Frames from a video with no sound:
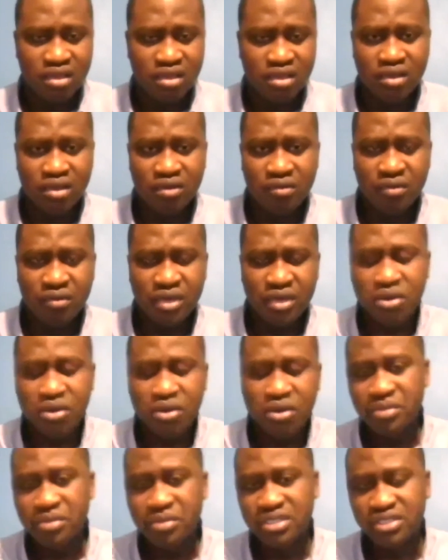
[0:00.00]
a
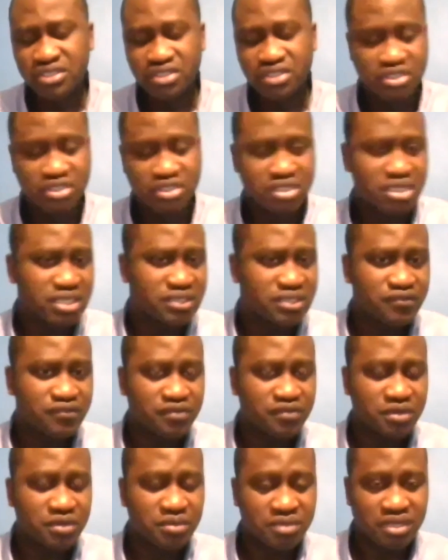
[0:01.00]
comment in the chat
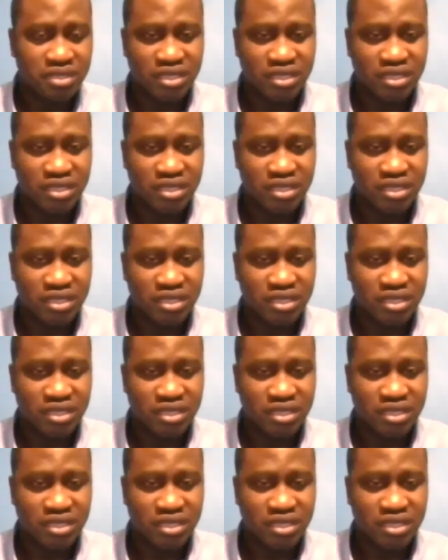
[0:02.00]
from,